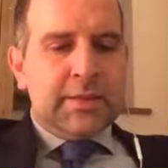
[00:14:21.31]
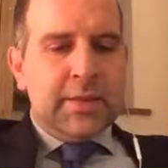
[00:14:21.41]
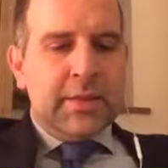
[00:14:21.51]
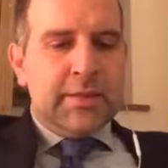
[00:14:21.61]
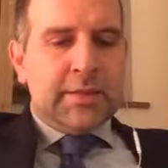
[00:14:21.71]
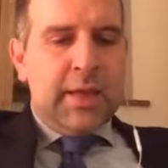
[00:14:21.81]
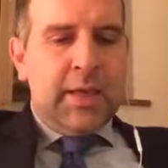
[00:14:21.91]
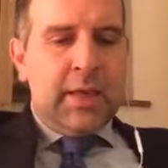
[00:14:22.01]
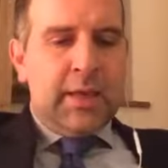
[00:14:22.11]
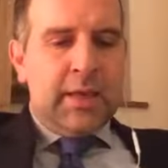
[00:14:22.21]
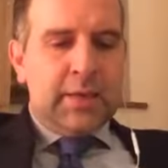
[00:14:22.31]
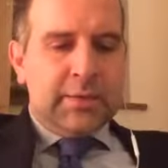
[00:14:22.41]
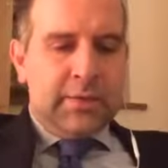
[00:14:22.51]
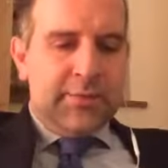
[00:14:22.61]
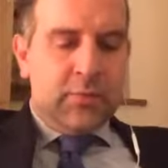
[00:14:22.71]
is a
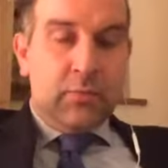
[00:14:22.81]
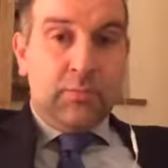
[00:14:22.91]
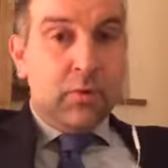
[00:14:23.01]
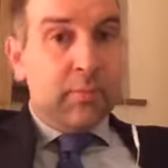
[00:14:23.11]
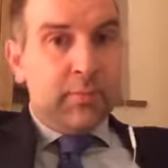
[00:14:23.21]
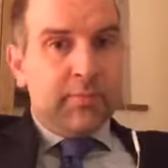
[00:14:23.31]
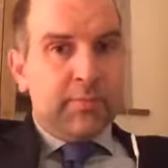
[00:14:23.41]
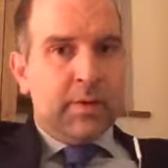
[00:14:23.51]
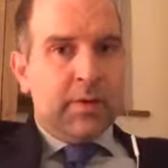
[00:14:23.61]
difficult problem,